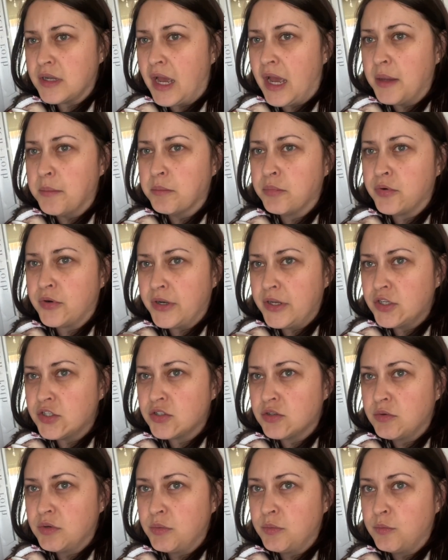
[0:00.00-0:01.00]
I'm pretty sure
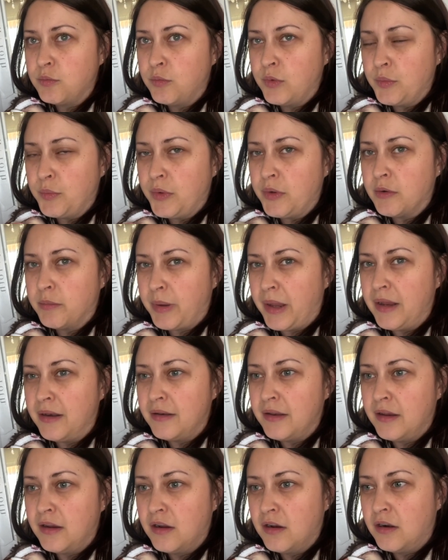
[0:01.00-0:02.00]
when we were
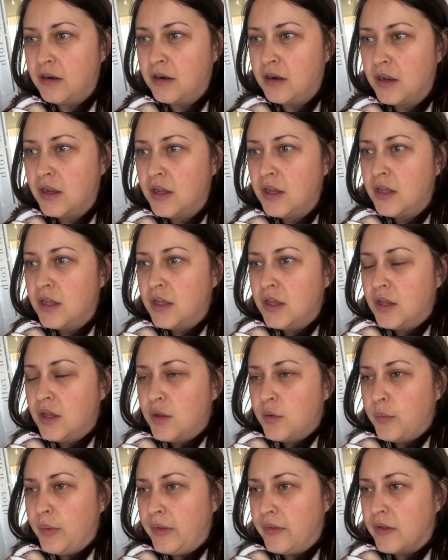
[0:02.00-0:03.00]
painting her,
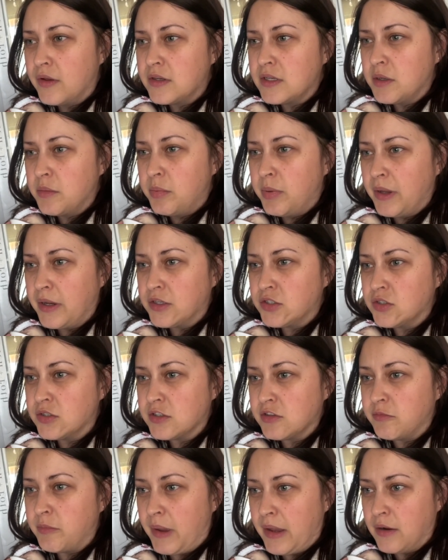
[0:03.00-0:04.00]
we looked at pictures
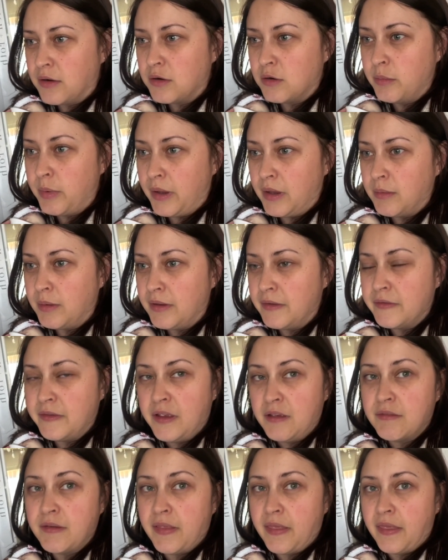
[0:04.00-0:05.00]
of micro babies
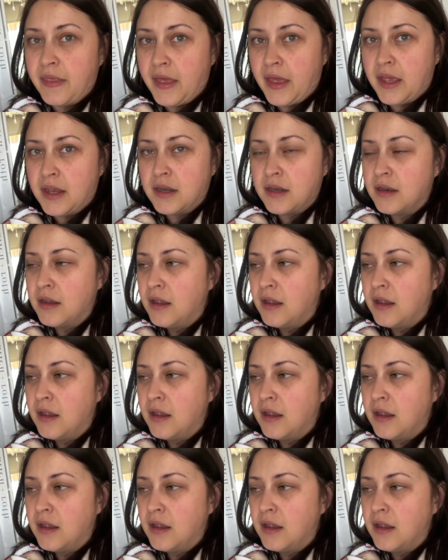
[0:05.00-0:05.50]
even then.